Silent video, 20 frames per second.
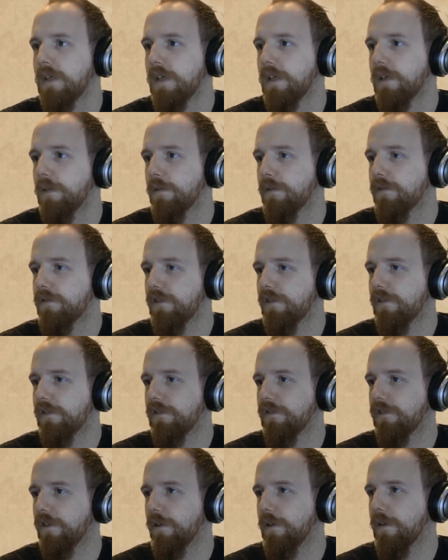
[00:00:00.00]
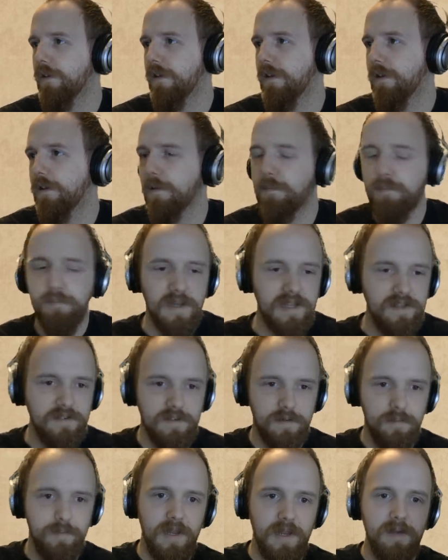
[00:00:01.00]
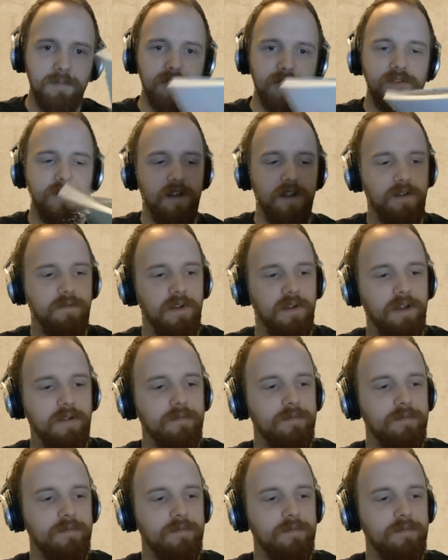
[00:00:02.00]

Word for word: was just to show you the the pencil and paper side of it.